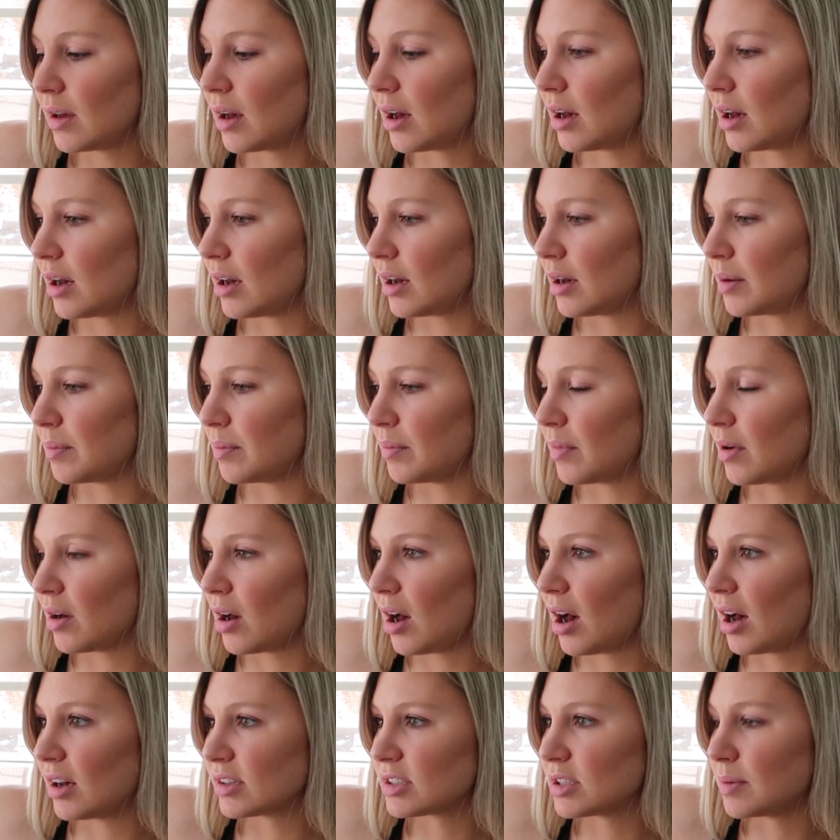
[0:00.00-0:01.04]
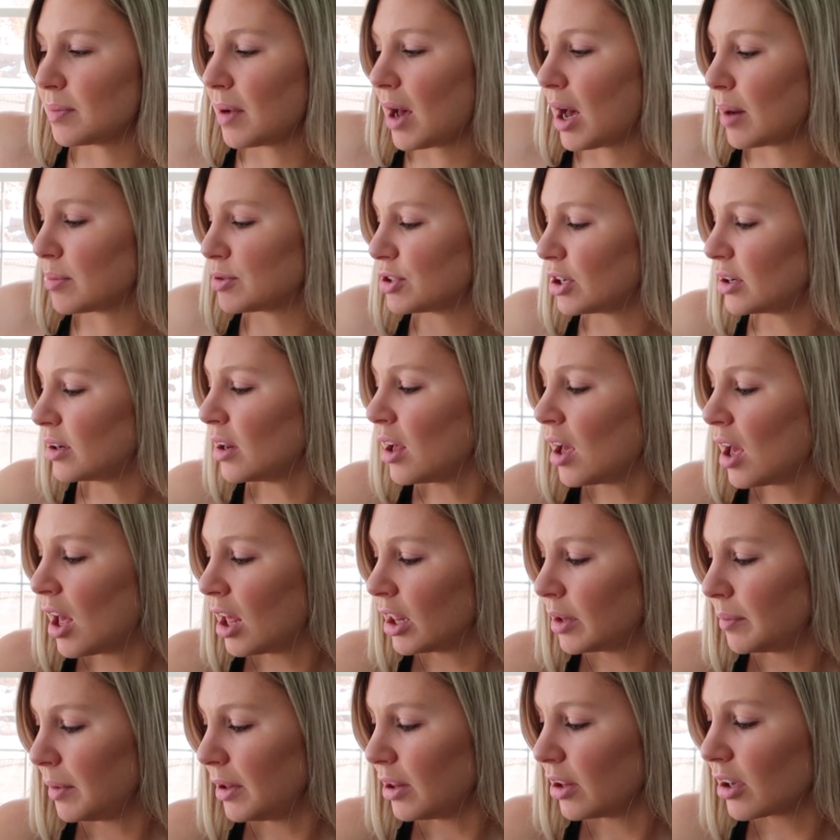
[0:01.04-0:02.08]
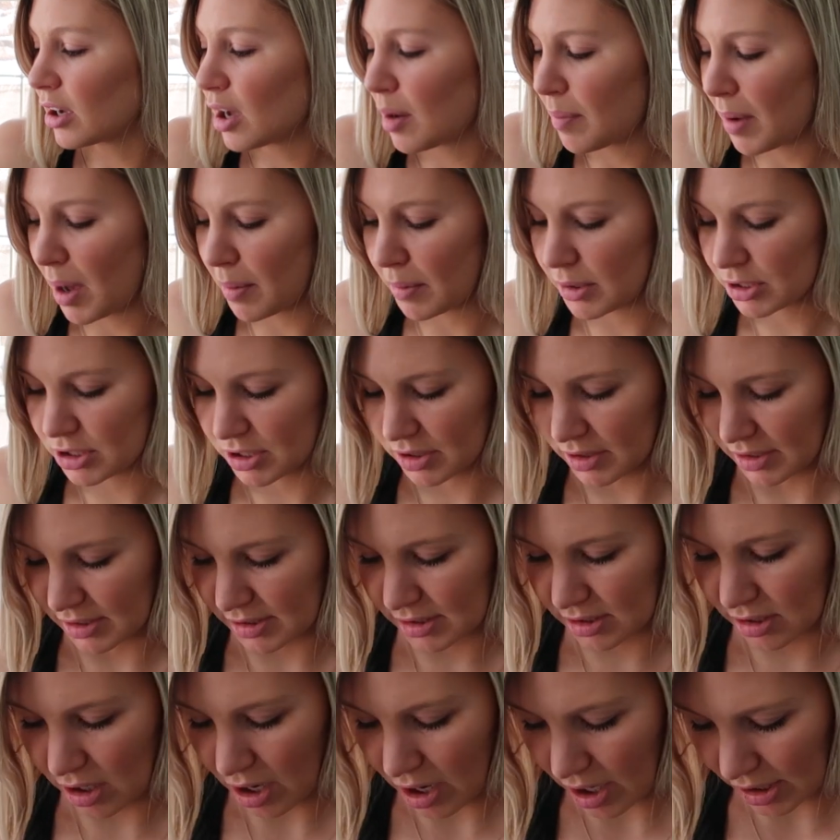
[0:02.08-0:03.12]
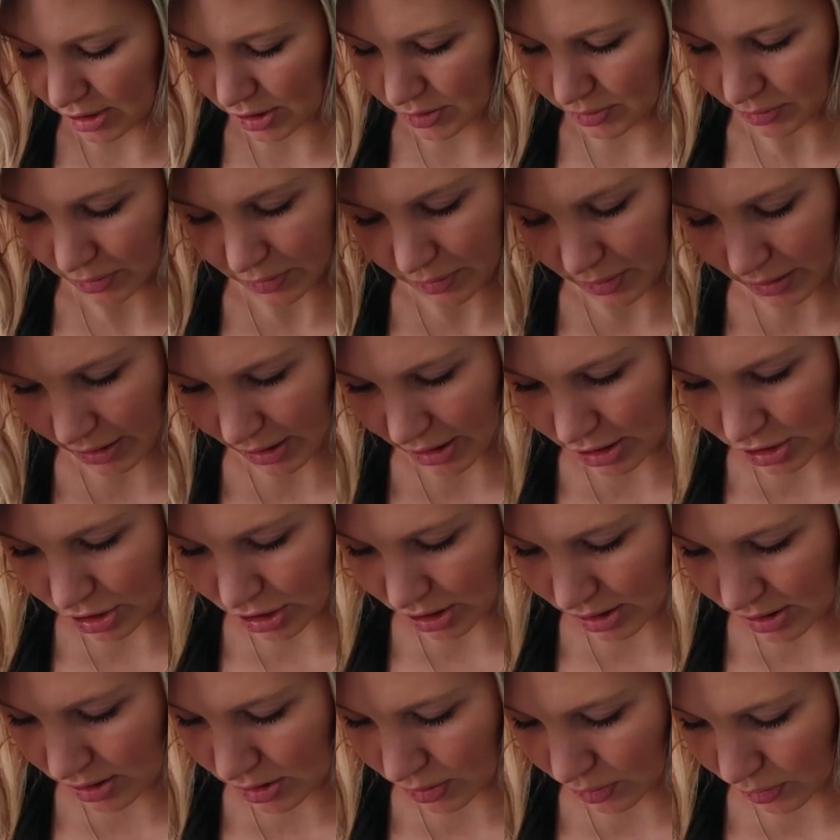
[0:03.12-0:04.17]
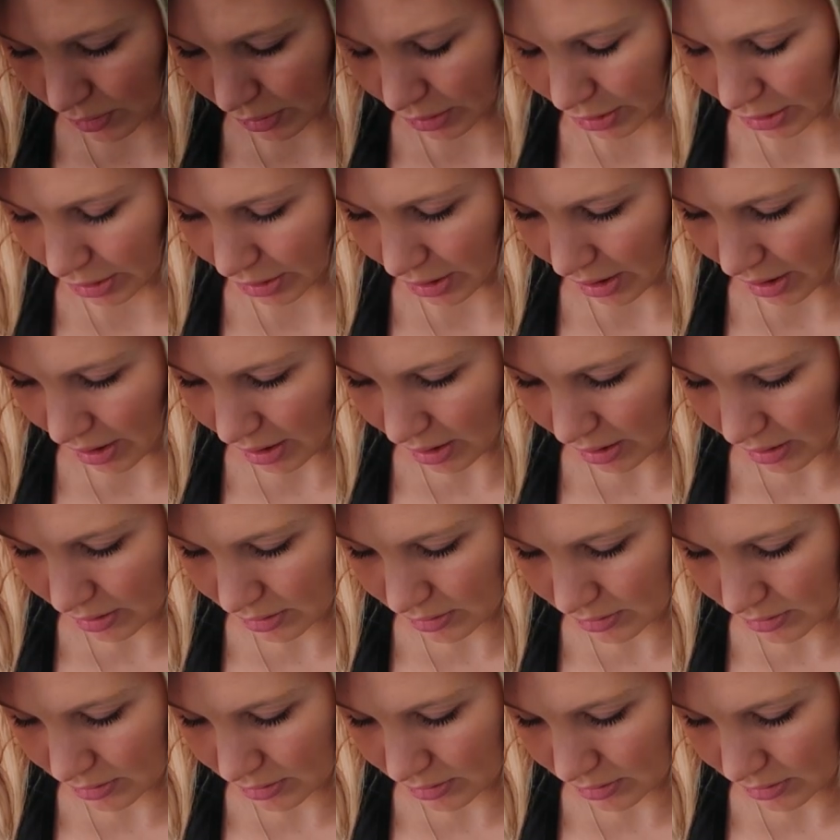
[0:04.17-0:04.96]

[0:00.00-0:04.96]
awesome option. Let me look up how much this costs real quick. I just ordered it.